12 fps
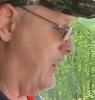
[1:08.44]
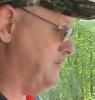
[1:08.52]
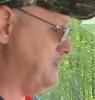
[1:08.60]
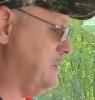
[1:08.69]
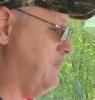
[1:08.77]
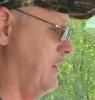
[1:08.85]
I'm
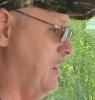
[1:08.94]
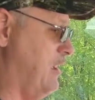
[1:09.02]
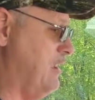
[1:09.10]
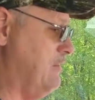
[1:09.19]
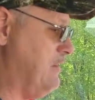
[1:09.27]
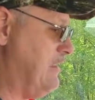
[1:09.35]
sitting
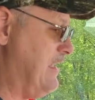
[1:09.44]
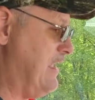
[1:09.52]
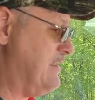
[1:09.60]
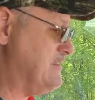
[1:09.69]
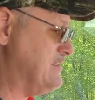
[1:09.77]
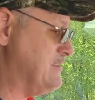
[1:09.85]
behind the
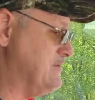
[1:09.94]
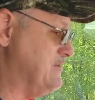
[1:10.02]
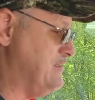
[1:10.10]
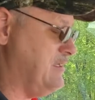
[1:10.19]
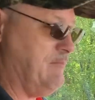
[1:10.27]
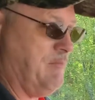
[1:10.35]

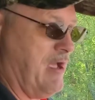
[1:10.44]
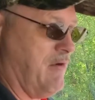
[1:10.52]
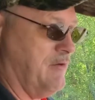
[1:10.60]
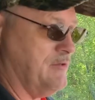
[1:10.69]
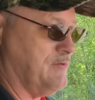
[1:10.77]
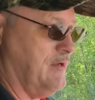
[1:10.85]
S13
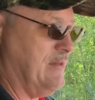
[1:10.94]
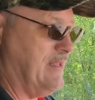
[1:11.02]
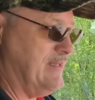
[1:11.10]
powertrain.